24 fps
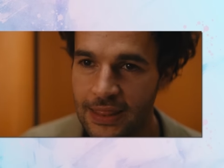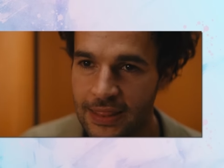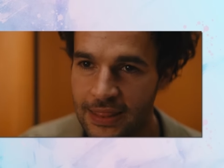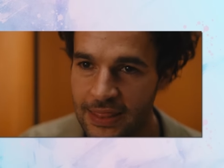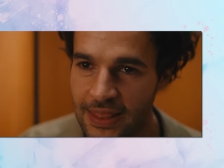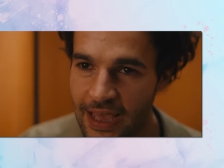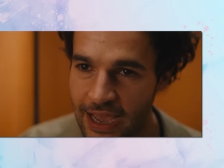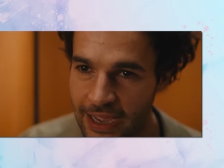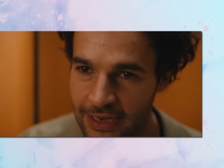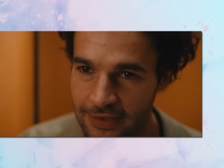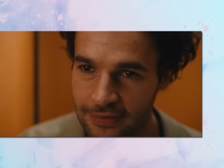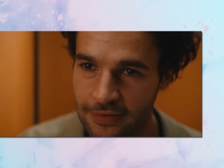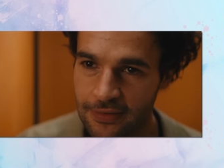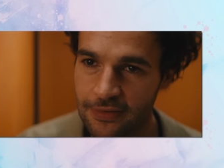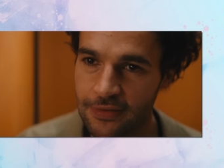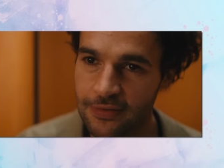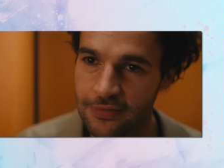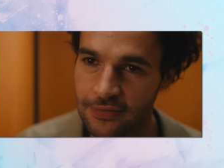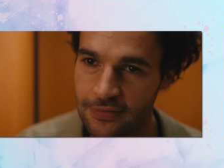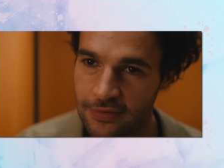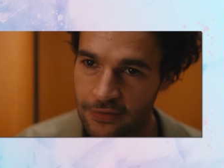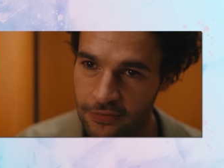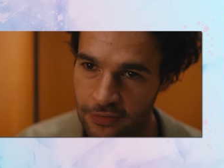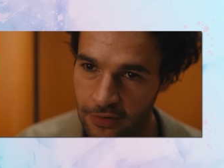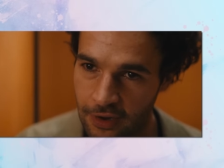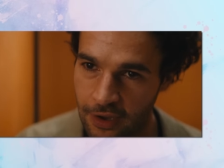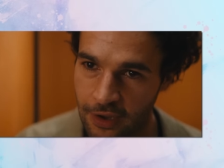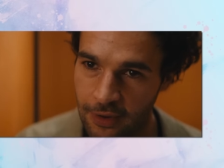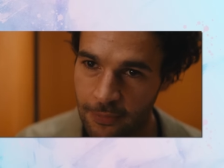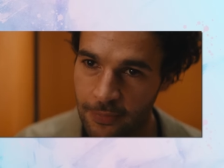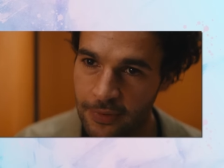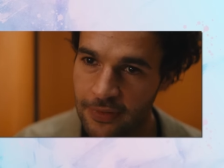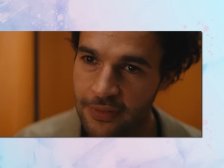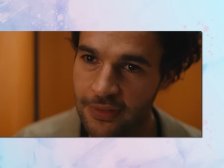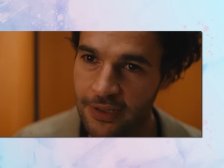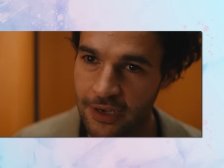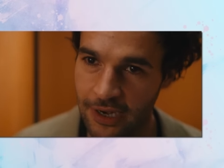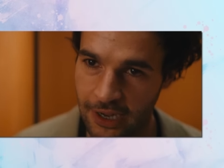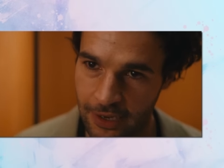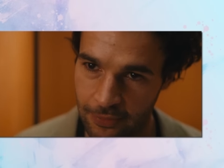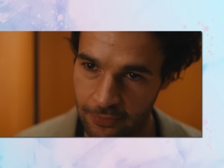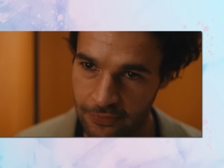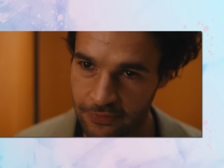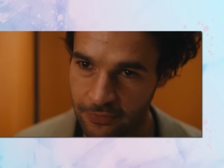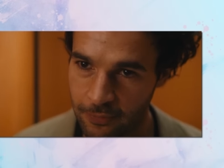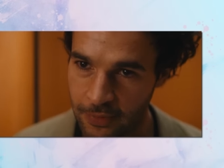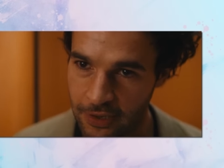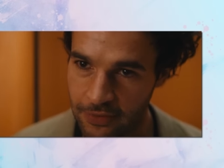That is the job that I
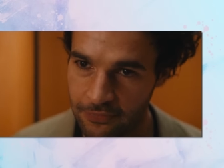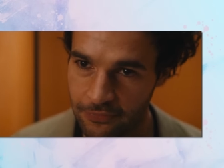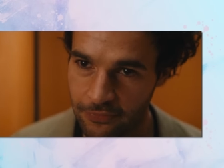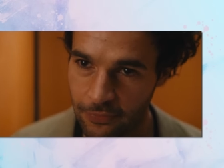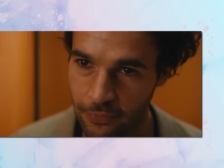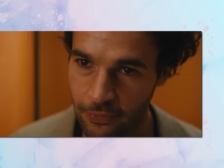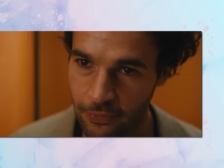was meant